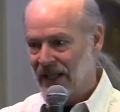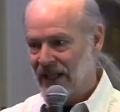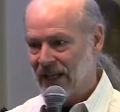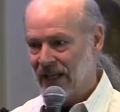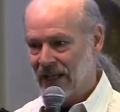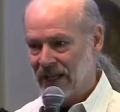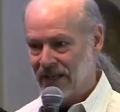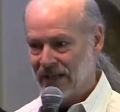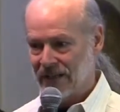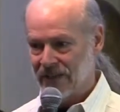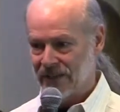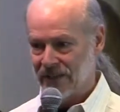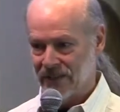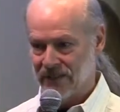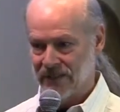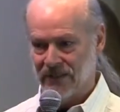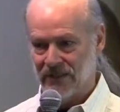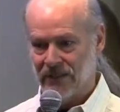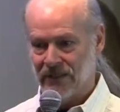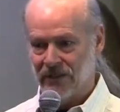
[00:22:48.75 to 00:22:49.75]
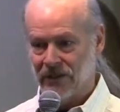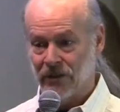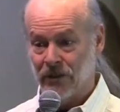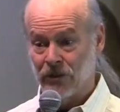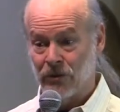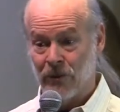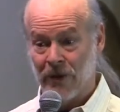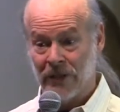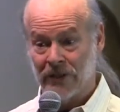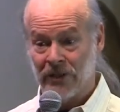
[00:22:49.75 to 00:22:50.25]
and the
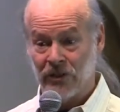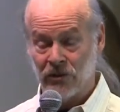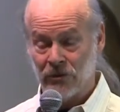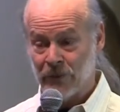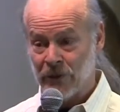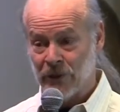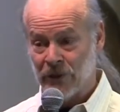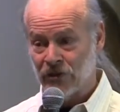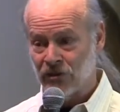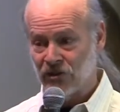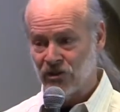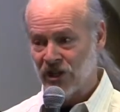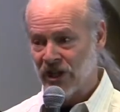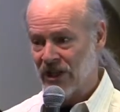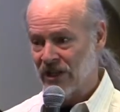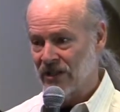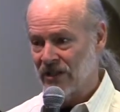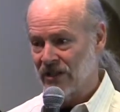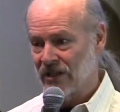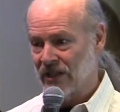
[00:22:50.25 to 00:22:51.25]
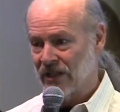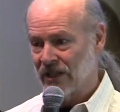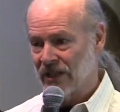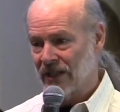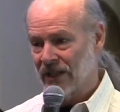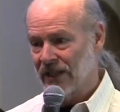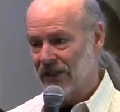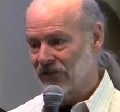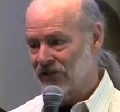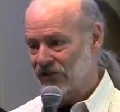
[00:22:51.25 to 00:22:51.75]
direct experience channel
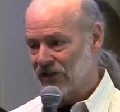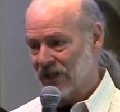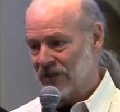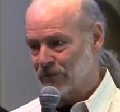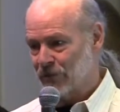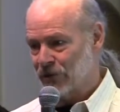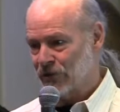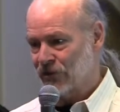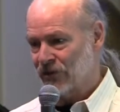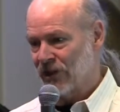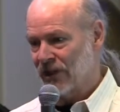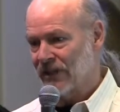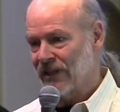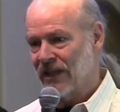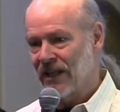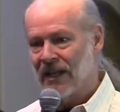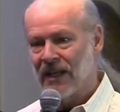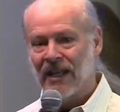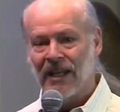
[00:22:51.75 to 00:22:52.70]
is 10%.